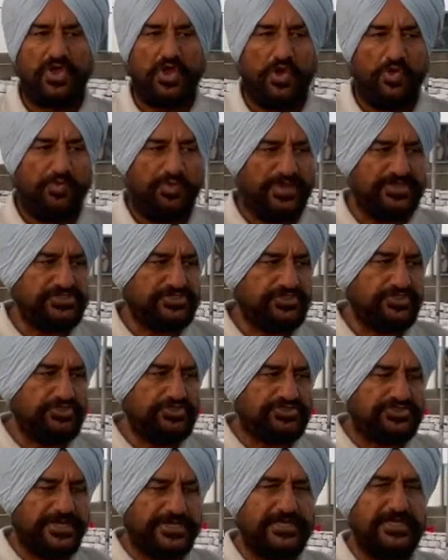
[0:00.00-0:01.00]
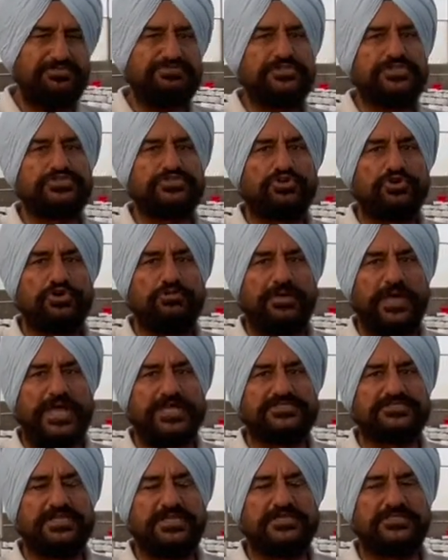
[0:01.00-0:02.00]
Once you set up these grow
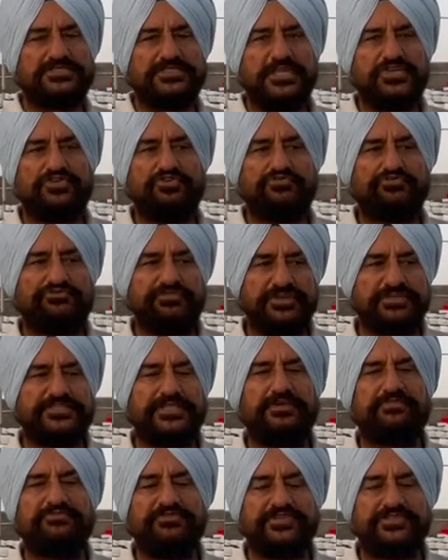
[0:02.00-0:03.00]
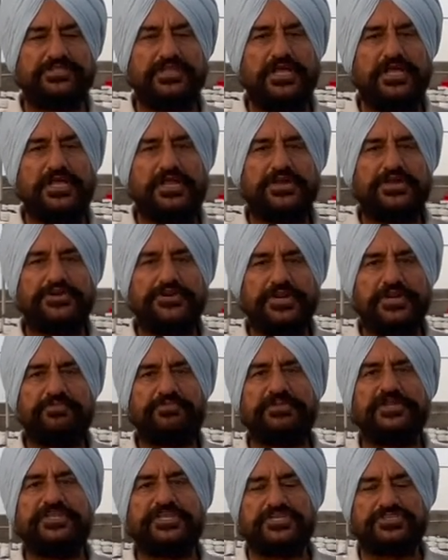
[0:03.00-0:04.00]
bags, then you fit them with drip
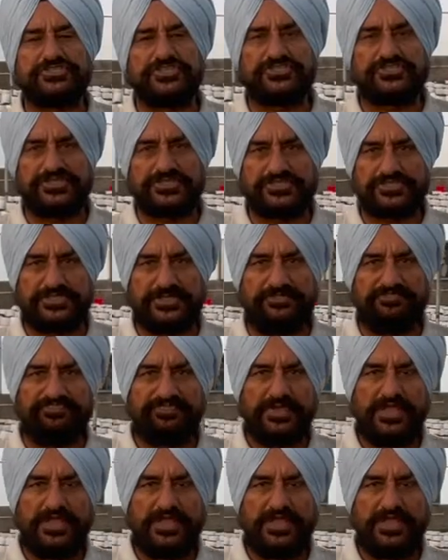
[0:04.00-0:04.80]
irrigation system.